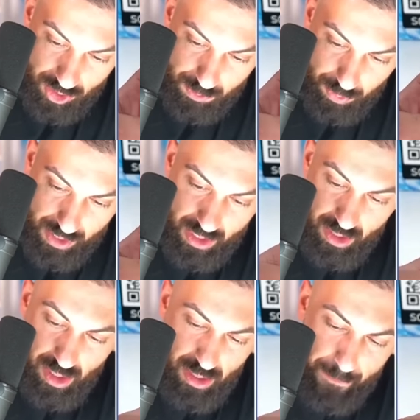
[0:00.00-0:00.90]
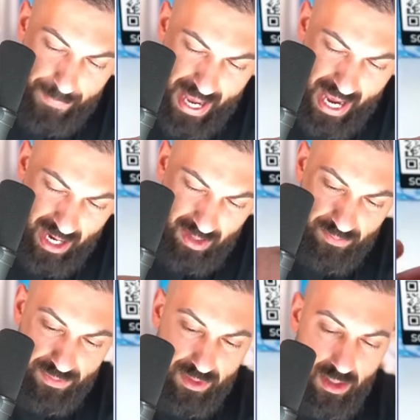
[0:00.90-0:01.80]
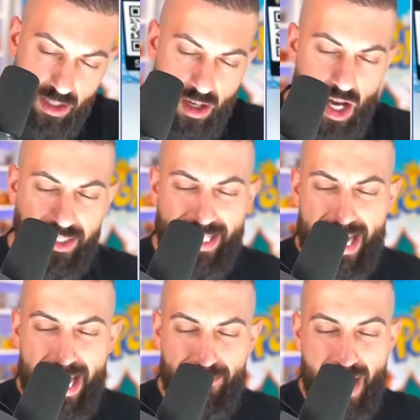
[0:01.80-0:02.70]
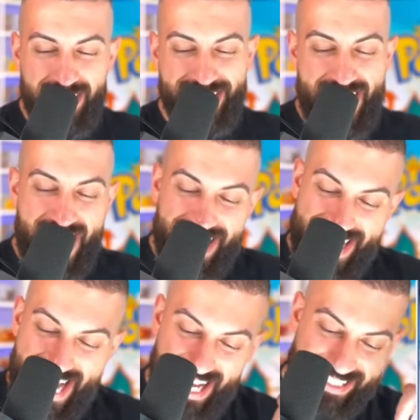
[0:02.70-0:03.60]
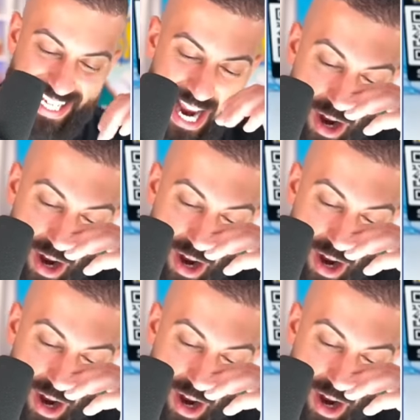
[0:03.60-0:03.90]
Looks pretty good on the back. It's the Hitmonchan E X.